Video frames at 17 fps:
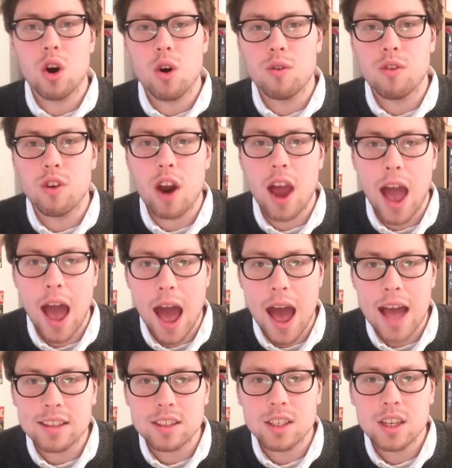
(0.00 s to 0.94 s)
over
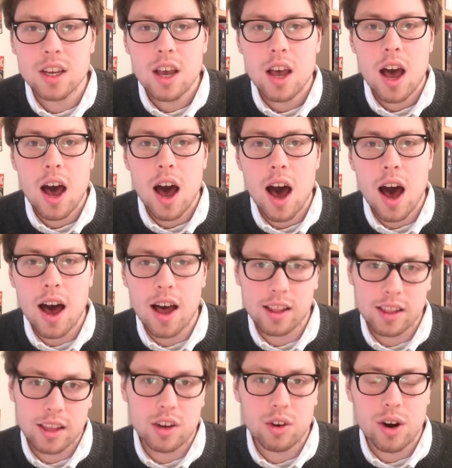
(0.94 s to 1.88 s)
at uh,
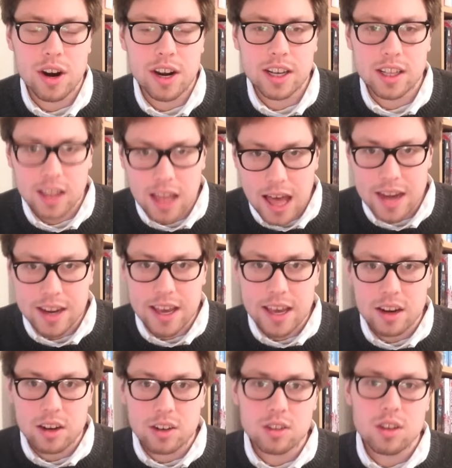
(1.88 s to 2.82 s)
Literary
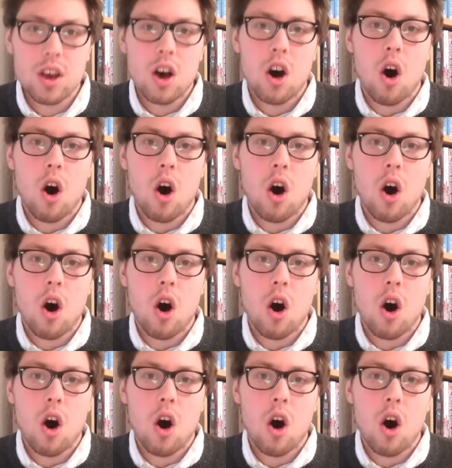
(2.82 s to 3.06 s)
Gladiators,